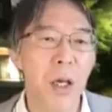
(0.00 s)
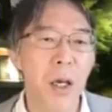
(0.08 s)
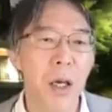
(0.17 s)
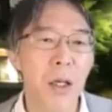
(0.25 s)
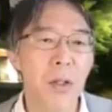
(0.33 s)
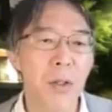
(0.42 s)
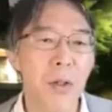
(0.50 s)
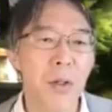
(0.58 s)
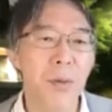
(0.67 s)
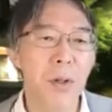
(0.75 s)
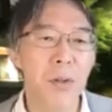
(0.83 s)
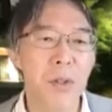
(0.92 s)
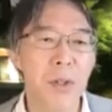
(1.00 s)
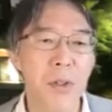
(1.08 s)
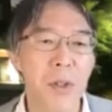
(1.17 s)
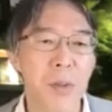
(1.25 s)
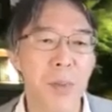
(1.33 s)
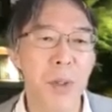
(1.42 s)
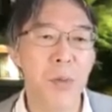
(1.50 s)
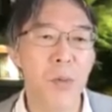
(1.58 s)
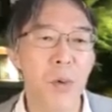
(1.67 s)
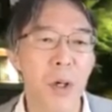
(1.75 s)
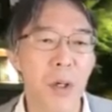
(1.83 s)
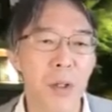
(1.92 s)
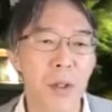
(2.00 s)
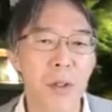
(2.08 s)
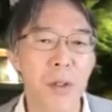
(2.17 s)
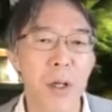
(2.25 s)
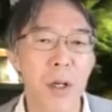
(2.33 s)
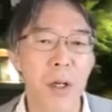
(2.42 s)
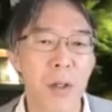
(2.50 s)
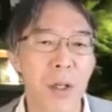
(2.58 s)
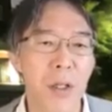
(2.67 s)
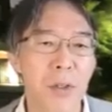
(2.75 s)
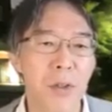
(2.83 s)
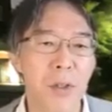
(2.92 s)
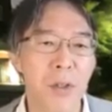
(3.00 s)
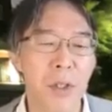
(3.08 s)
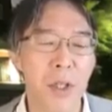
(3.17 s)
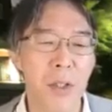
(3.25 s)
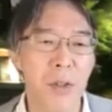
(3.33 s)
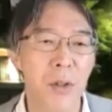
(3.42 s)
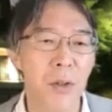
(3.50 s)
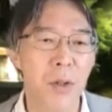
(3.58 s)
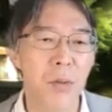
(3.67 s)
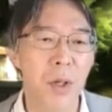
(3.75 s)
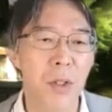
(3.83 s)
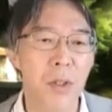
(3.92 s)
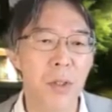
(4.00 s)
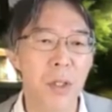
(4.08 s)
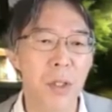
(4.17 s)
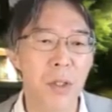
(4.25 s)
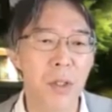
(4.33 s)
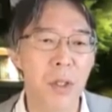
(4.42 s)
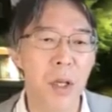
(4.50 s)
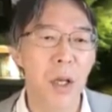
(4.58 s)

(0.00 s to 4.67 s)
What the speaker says: And if you consider spin 1, the answer is yes. OK, what is this?